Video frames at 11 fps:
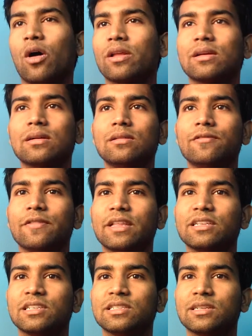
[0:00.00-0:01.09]
Oracle
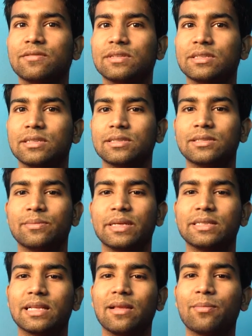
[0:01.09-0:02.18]
Financial Services
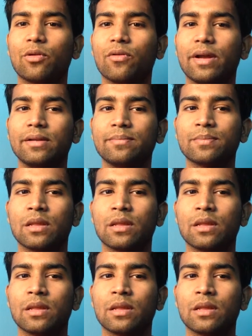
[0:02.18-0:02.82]
basically provide